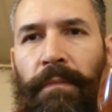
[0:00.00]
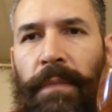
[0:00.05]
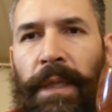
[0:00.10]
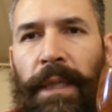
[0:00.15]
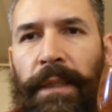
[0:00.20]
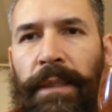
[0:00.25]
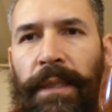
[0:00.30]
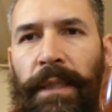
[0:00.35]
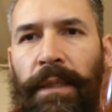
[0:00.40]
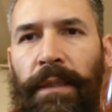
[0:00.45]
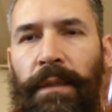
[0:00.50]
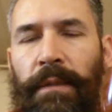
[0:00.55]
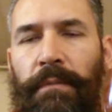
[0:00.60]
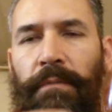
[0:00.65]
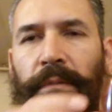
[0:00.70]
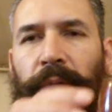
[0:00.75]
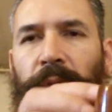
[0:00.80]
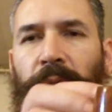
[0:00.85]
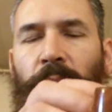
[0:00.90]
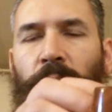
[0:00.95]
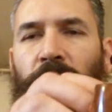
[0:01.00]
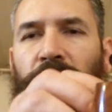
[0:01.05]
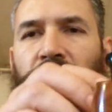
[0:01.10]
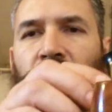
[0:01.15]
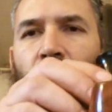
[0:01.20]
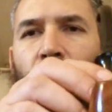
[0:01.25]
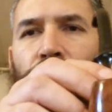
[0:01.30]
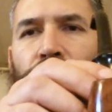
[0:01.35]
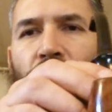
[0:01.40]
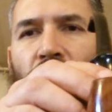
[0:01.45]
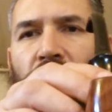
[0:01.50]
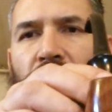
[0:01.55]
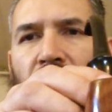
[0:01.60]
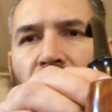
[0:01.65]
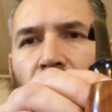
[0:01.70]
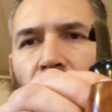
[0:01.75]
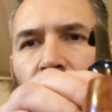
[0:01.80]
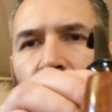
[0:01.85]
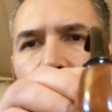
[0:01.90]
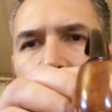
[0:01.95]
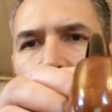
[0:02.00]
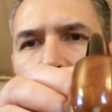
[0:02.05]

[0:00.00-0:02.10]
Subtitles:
there was no burnout